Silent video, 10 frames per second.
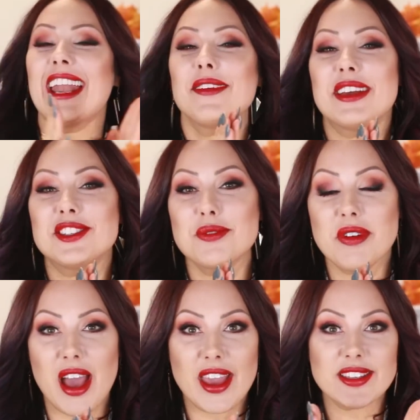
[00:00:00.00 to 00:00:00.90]
Anyways, you
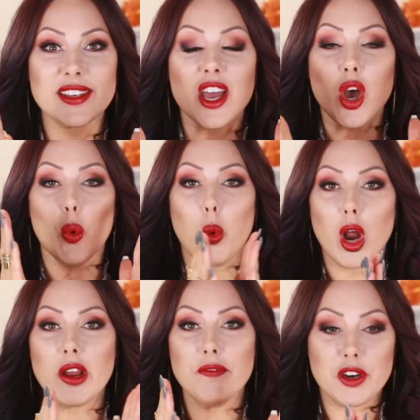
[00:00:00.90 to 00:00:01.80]
guys,
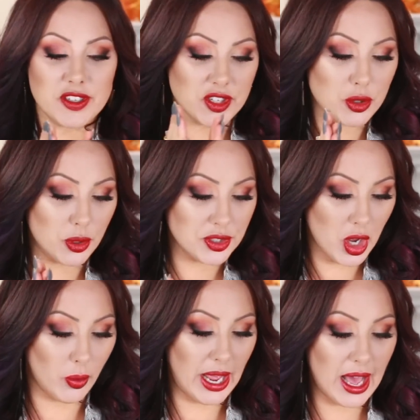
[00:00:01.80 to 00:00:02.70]
warm versus cool
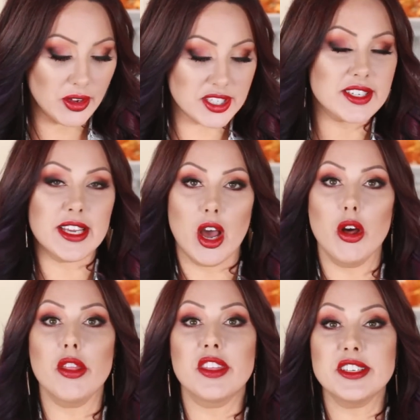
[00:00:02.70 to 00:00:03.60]
tone, how to
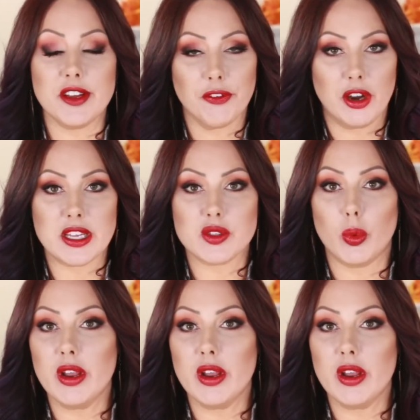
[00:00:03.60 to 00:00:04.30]
tell the difference.